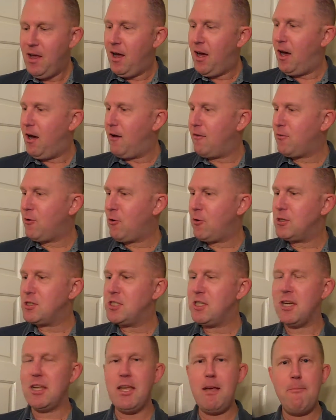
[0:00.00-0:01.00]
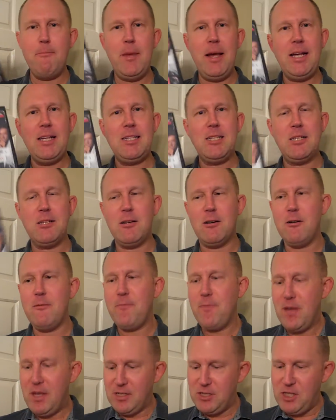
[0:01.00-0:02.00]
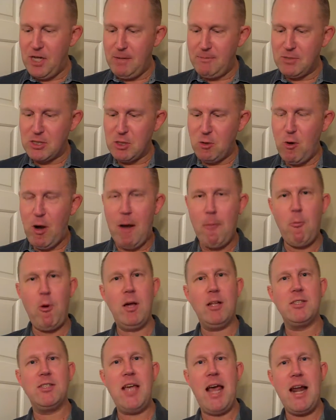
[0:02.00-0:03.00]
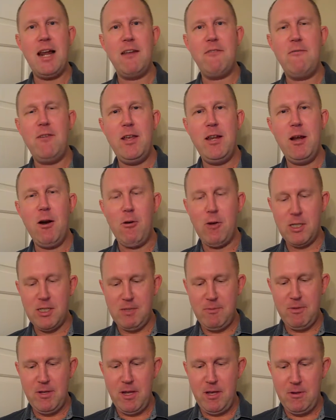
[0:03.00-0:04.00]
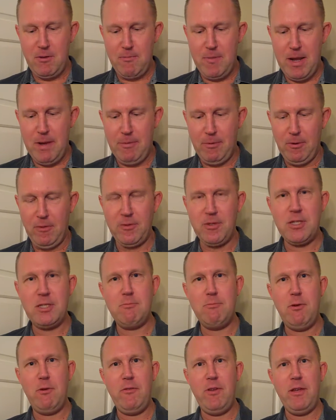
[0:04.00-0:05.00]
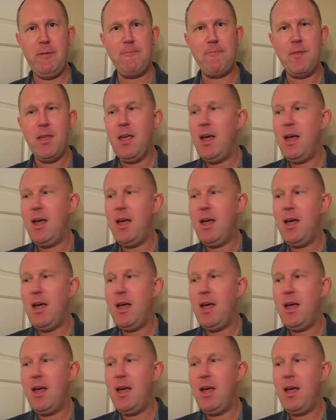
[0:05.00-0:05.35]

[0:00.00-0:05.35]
Of course, Kim Basinger, James Cromwell, Danny DeVito are some of the other people in this movie.